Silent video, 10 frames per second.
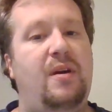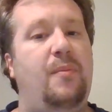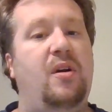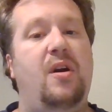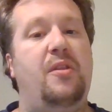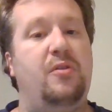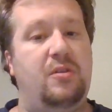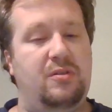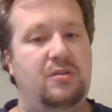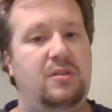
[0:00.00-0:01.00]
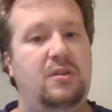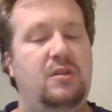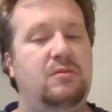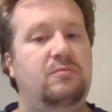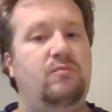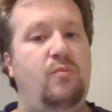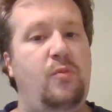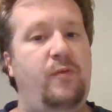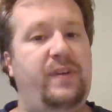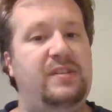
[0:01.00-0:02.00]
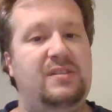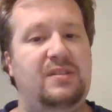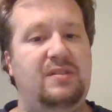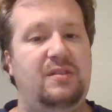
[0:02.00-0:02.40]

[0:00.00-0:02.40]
among other movies.